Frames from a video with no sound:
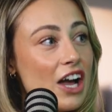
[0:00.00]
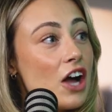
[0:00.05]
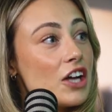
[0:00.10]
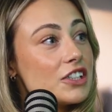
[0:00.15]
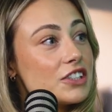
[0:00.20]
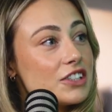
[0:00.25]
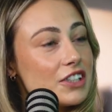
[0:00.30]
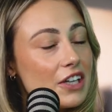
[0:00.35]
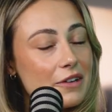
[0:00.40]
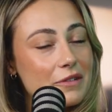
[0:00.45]

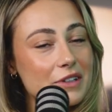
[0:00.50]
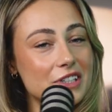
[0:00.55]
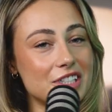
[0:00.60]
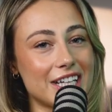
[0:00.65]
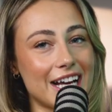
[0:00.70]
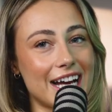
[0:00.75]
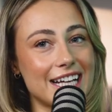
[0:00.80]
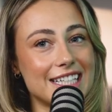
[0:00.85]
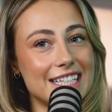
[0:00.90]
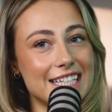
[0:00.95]
Do you know what
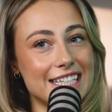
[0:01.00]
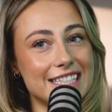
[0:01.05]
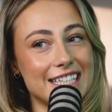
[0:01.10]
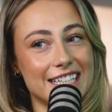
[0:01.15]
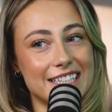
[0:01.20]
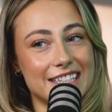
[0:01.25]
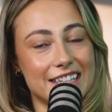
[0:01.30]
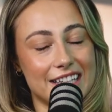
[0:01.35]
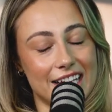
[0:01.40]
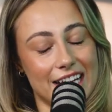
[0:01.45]
she actually
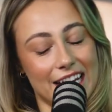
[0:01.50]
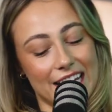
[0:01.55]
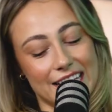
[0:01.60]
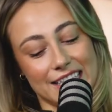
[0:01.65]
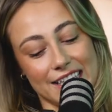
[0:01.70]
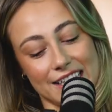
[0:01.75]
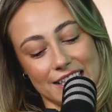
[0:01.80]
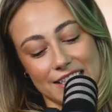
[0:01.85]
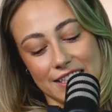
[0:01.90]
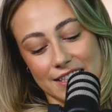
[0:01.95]
did? The
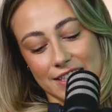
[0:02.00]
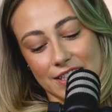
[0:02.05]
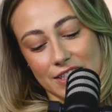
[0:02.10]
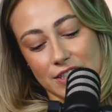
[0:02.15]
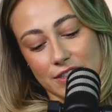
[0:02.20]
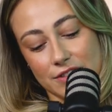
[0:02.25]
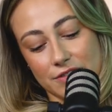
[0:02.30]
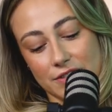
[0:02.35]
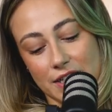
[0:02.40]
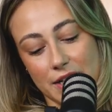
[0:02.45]
lady that does it,
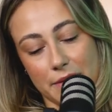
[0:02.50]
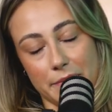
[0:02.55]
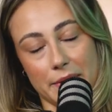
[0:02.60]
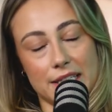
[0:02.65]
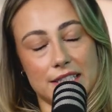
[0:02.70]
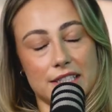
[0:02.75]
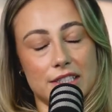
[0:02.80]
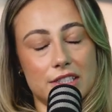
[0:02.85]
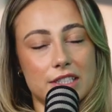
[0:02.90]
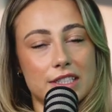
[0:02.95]
she's really
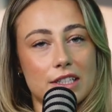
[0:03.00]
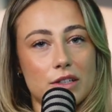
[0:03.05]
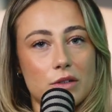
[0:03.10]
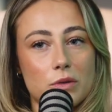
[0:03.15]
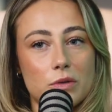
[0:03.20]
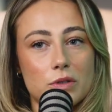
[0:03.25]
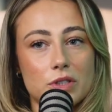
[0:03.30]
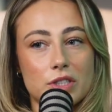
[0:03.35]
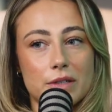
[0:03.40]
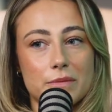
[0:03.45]
amazing. She's in
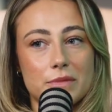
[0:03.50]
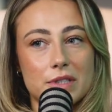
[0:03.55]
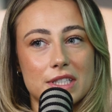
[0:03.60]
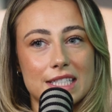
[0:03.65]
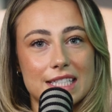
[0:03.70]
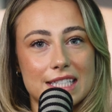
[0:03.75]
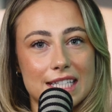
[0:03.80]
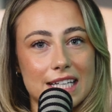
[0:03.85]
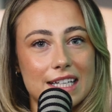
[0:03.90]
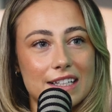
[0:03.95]
Horsham.
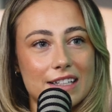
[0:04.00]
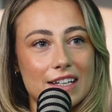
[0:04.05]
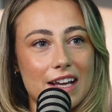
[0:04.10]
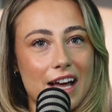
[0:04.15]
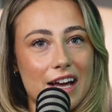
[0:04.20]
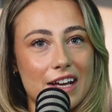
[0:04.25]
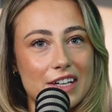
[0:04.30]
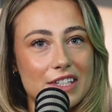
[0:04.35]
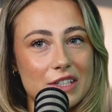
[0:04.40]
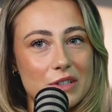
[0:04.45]
She
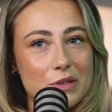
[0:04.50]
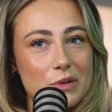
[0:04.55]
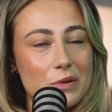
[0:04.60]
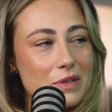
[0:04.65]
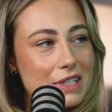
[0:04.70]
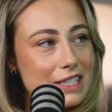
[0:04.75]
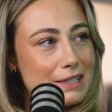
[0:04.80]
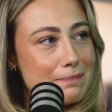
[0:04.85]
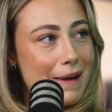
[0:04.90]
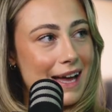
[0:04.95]
got all
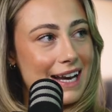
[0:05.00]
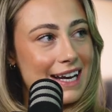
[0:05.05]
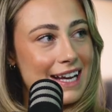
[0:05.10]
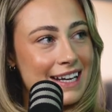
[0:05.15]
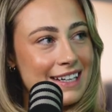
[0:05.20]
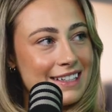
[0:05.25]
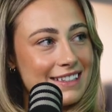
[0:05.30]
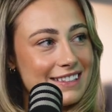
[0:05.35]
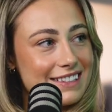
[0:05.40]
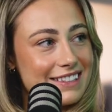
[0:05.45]
these men
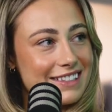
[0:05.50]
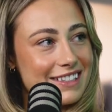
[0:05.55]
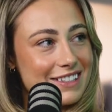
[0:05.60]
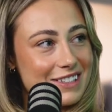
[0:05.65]
in to